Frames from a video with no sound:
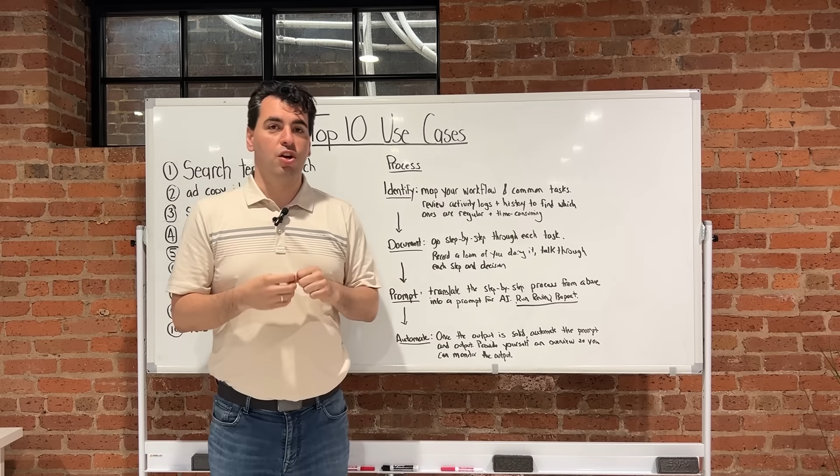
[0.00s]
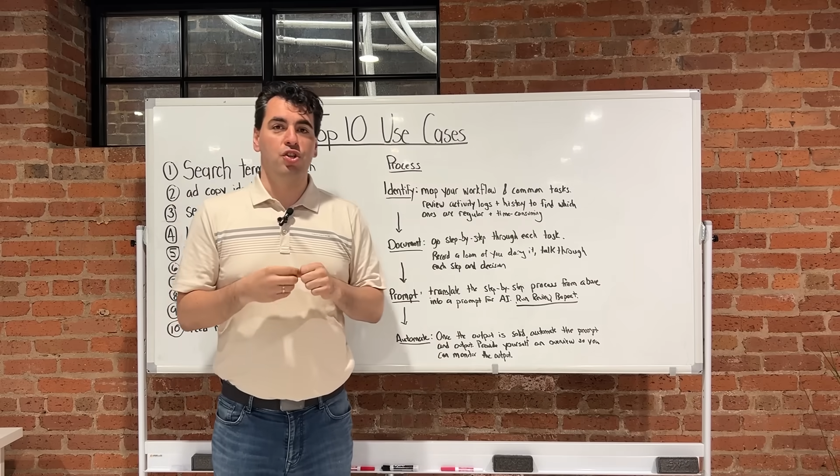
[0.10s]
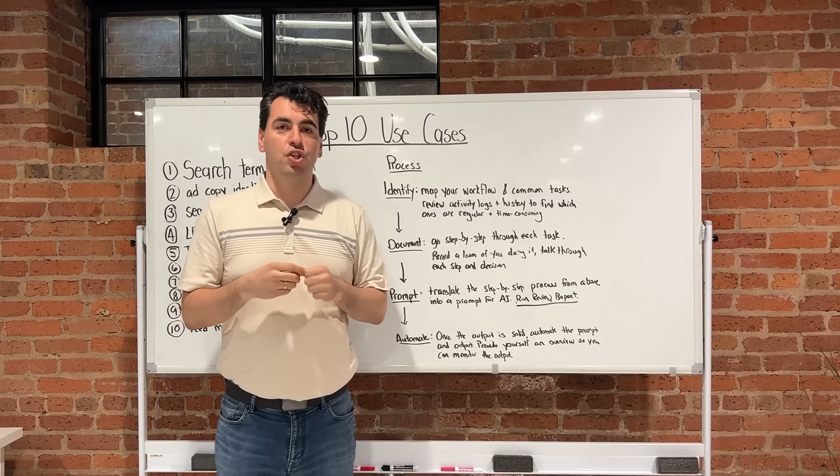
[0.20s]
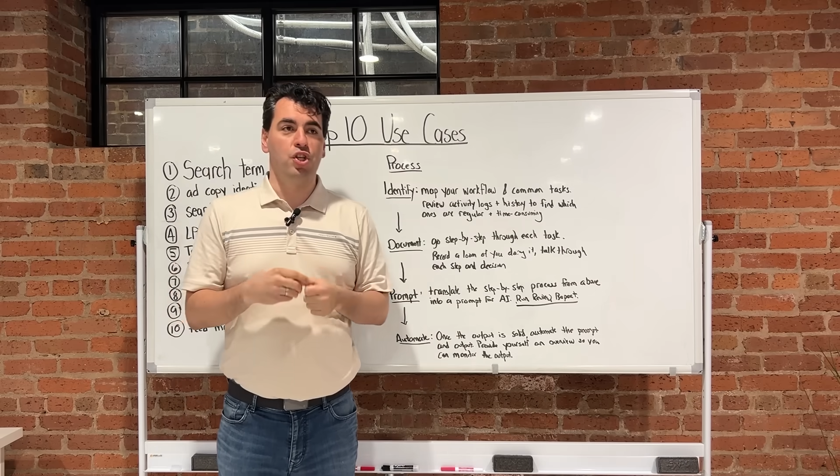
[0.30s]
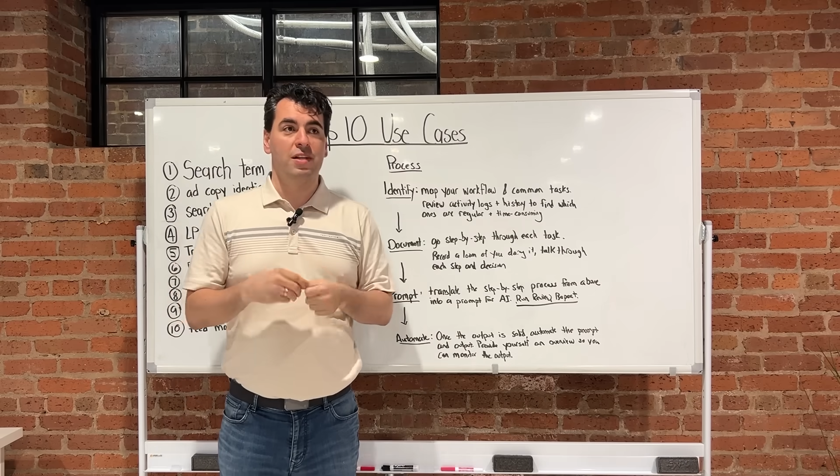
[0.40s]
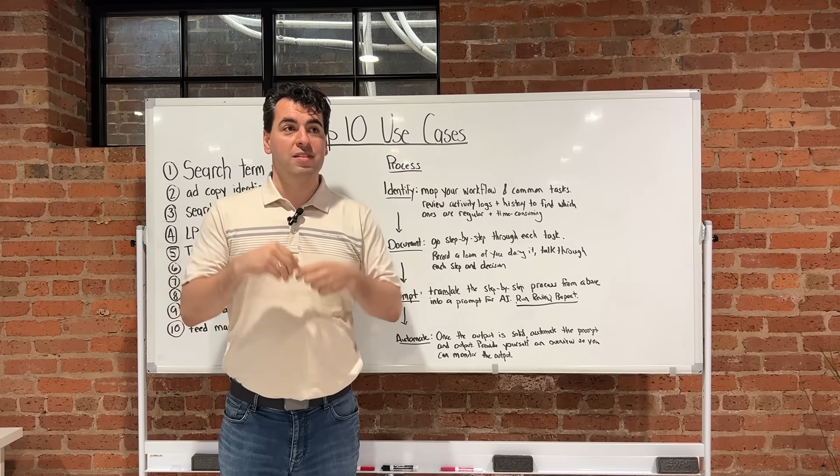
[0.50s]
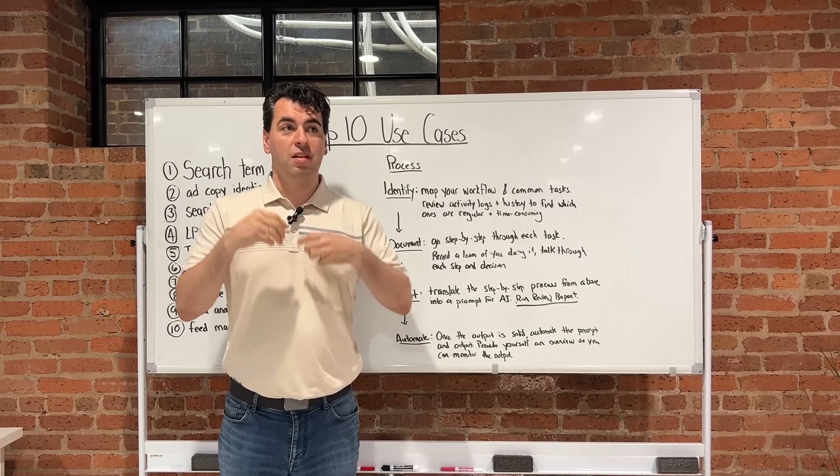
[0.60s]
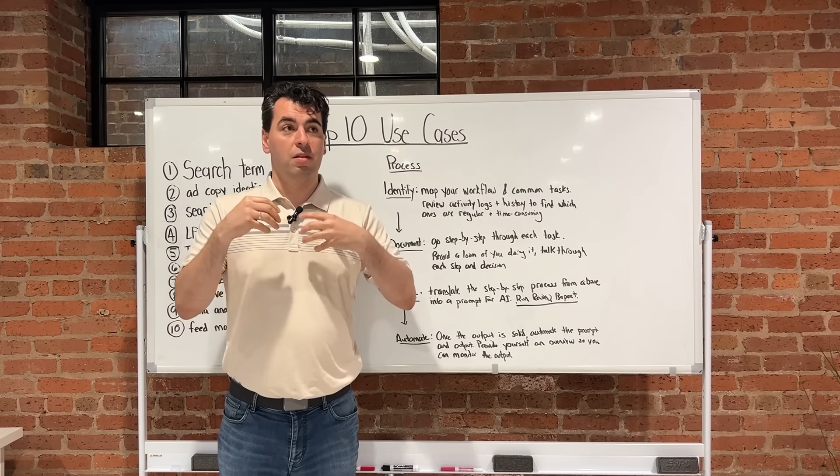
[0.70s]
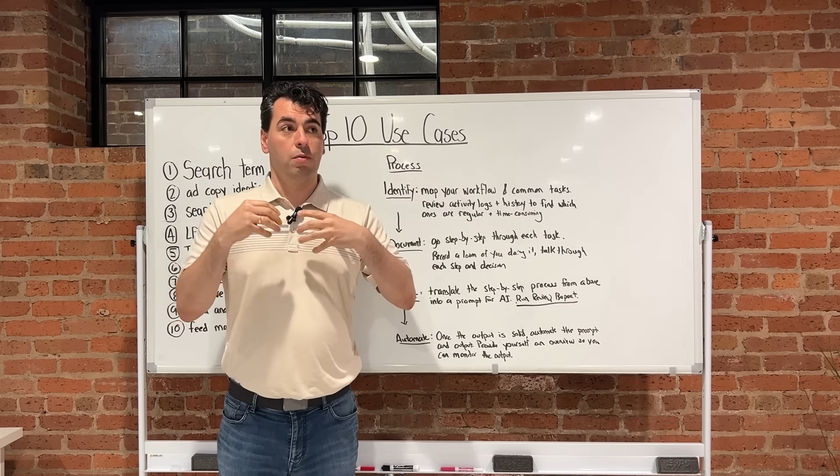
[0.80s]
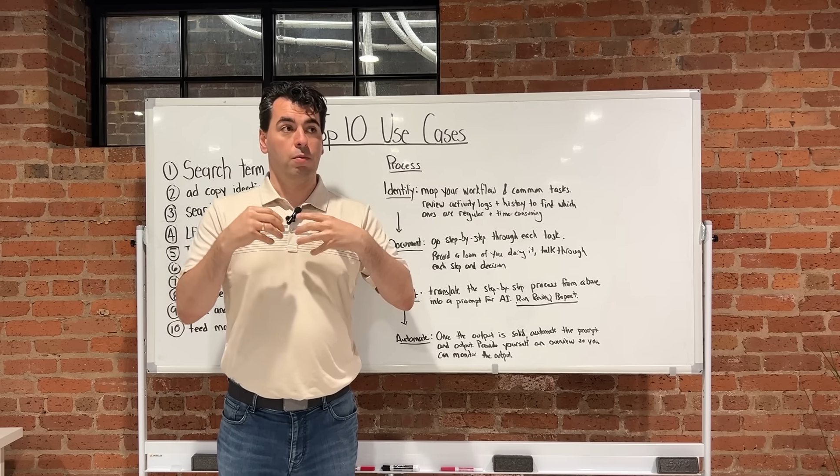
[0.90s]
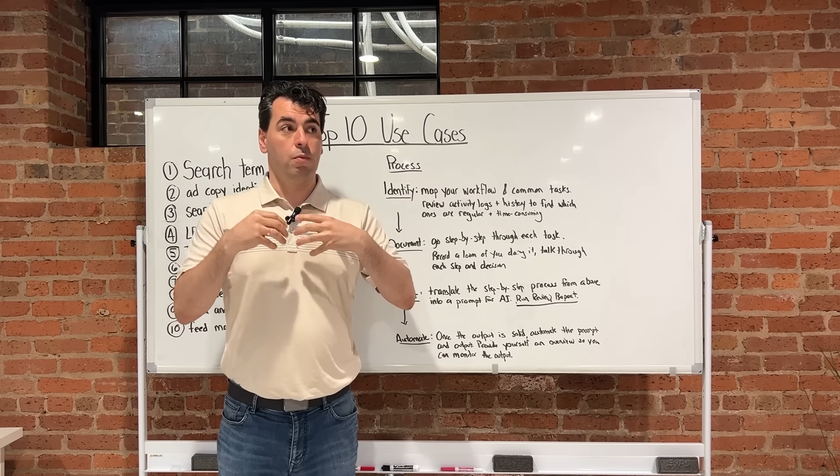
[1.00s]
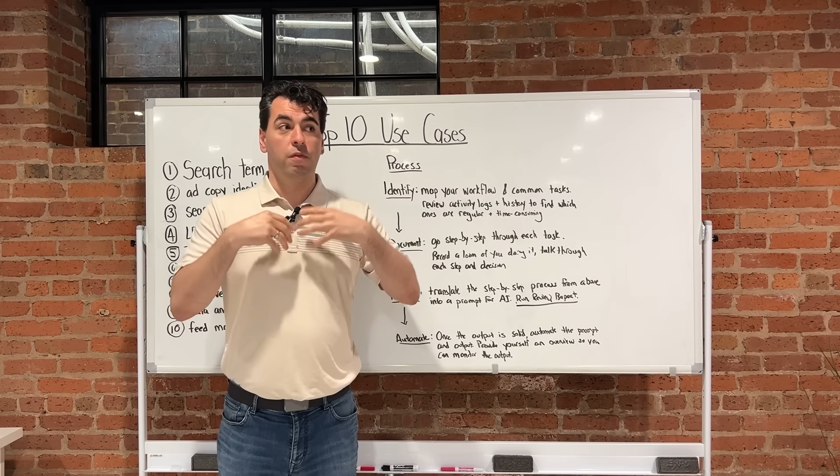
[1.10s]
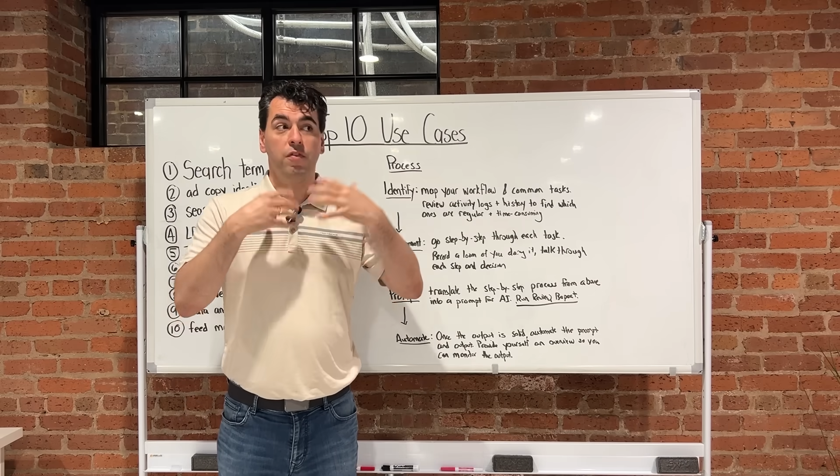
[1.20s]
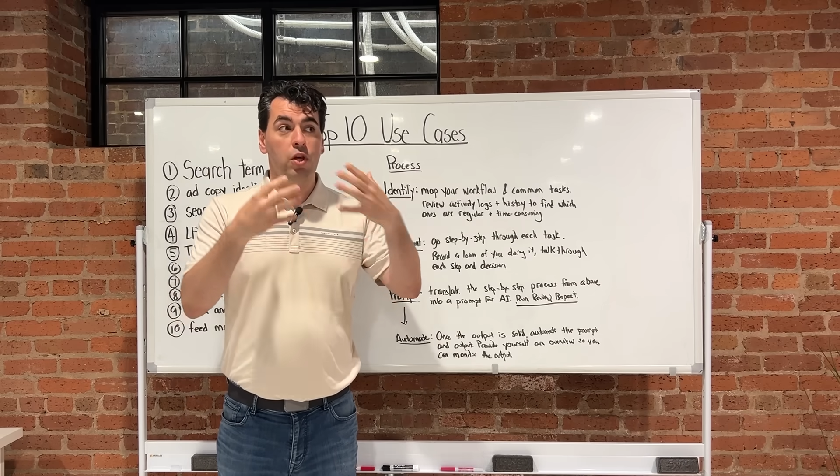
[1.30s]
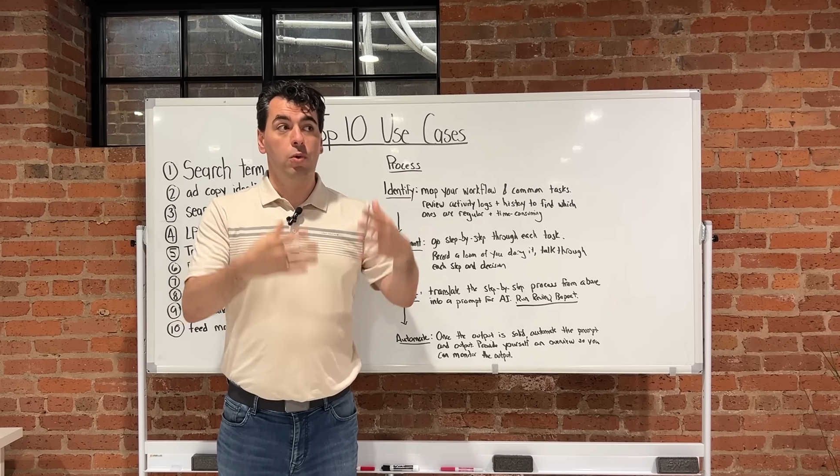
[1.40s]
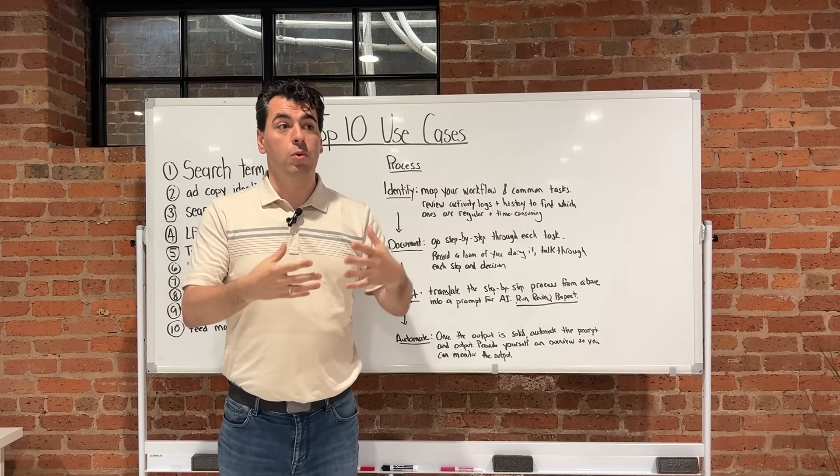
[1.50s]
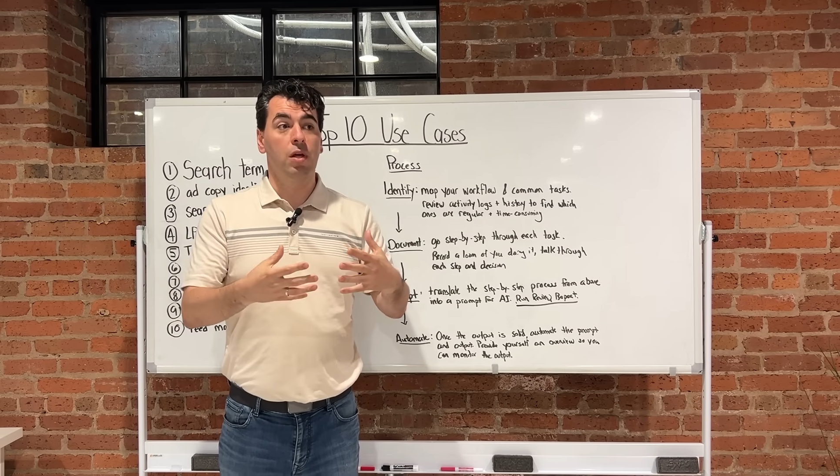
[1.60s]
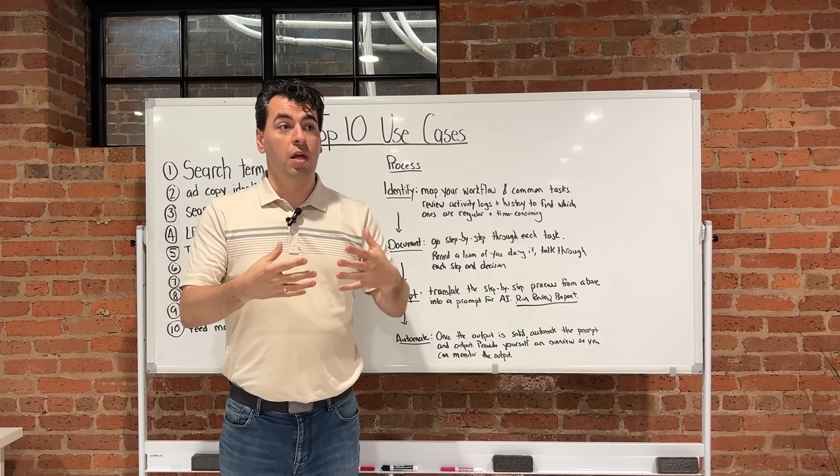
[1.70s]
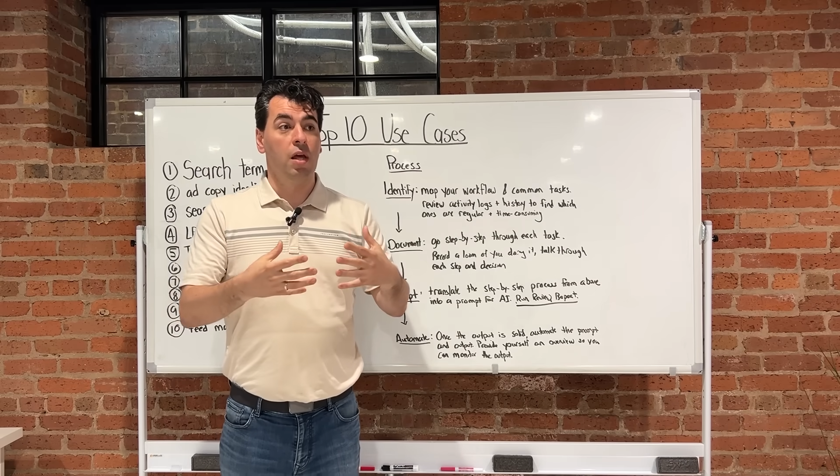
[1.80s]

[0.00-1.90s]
just reviewed